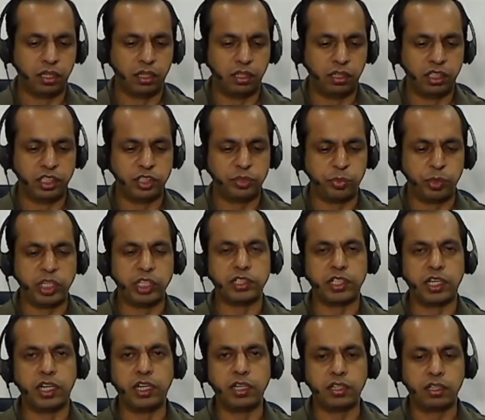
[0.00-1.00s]
this means
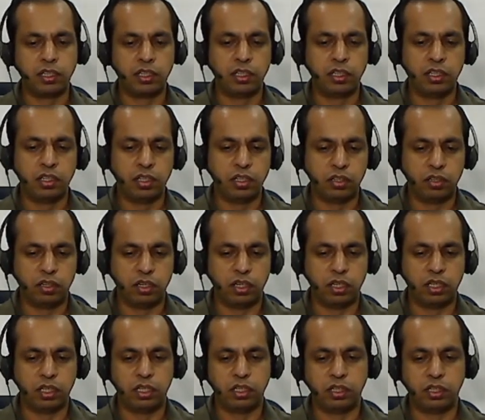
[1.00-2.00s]
that
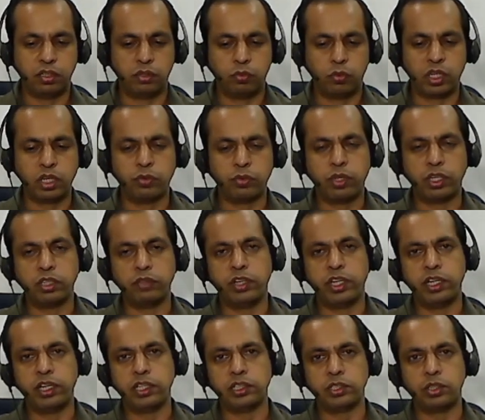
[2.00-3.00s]
whatever the
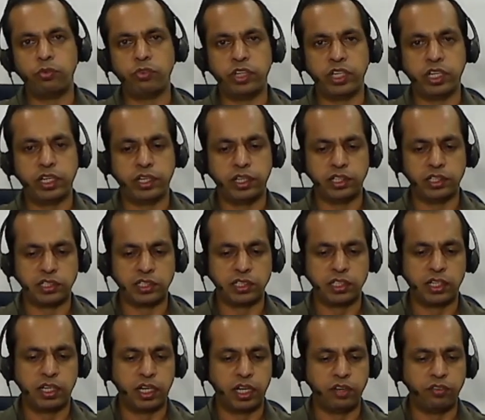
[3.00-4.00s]
variation of Vi is,
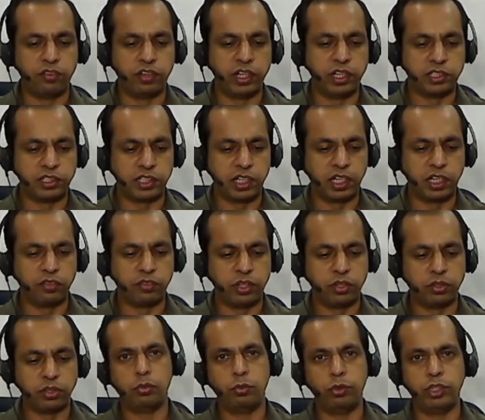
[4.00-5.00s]
at every instant we
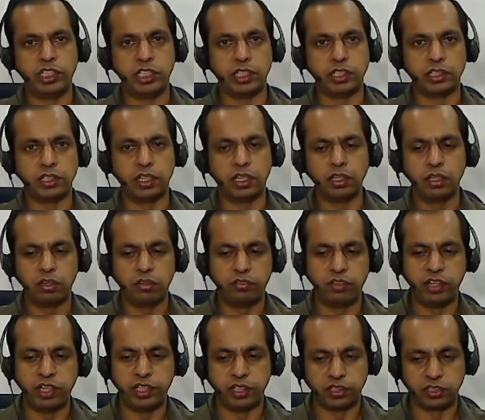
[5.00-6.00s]
know VGS and
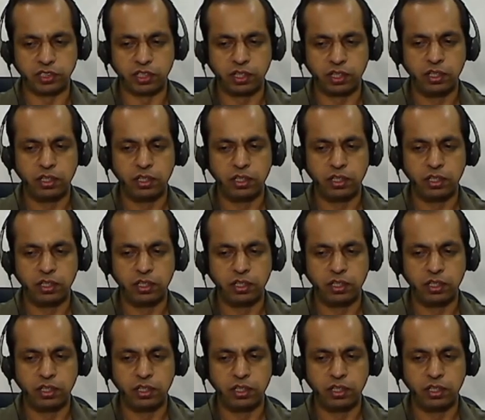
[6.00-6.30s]
VDS.